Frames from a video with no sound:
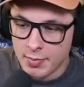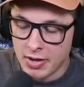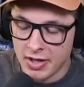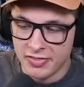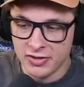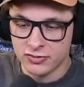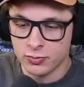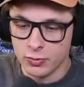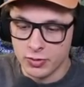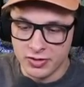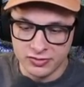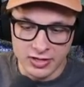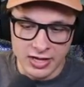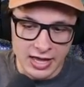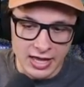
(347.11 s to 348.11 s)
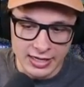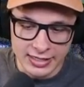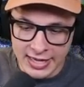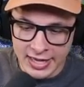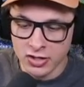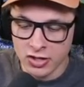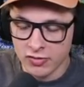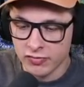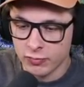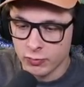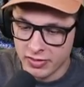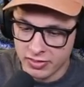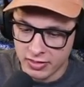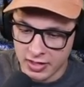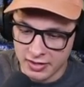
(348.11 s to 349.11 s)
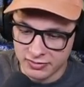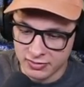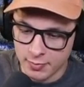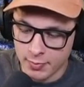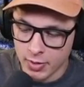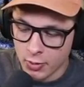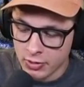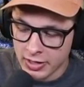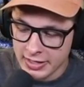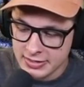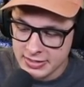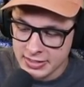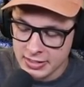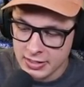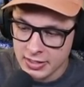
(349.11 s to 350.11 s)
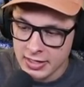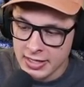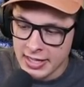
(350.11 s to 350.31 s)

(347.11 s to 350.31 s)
But this was Gandalf with some Bow Knights here,